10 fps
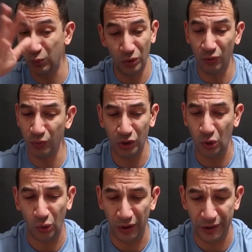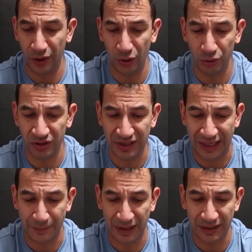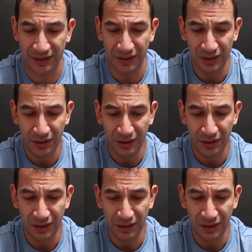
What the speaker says: We'll record a whole segment